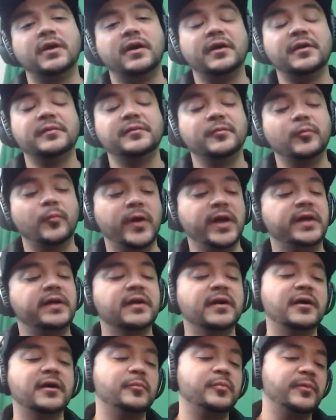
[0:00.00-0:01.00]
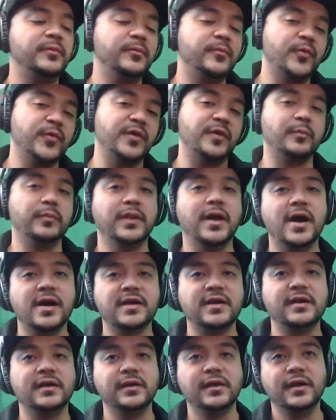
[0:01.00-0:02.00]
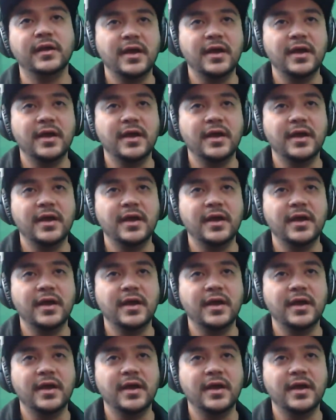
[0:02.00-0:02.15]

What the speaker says: on wake up when they're blocking,